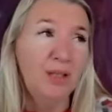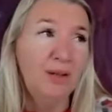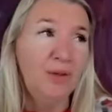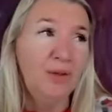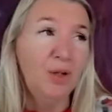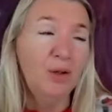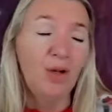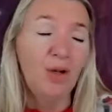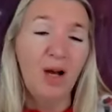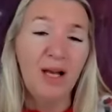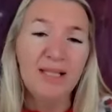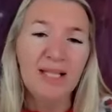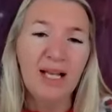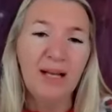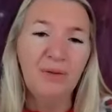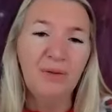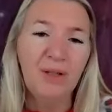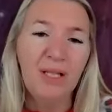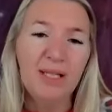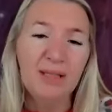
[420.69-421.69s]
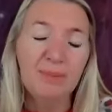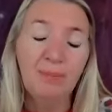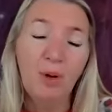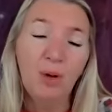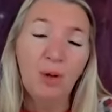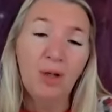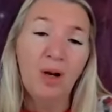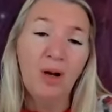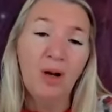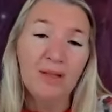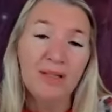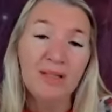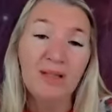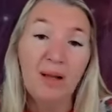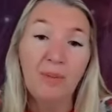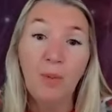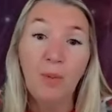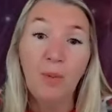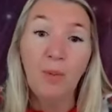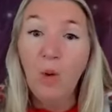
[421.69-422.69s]
if you guys haven't, it's podcast
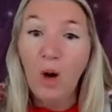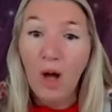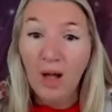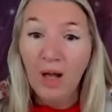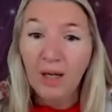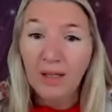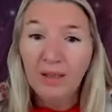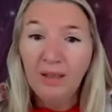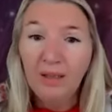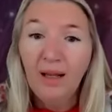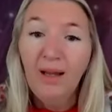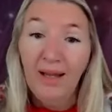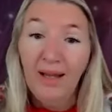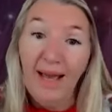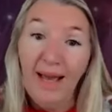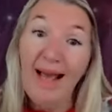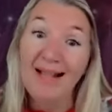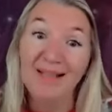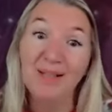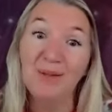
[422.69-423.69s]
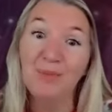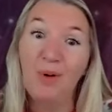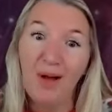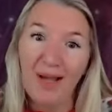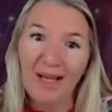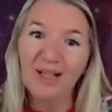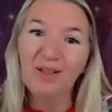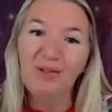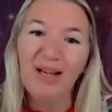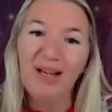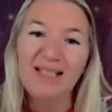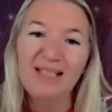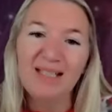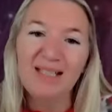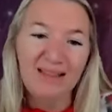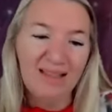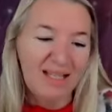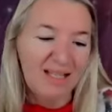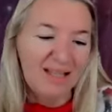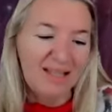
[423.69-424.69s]
number one, hence why I created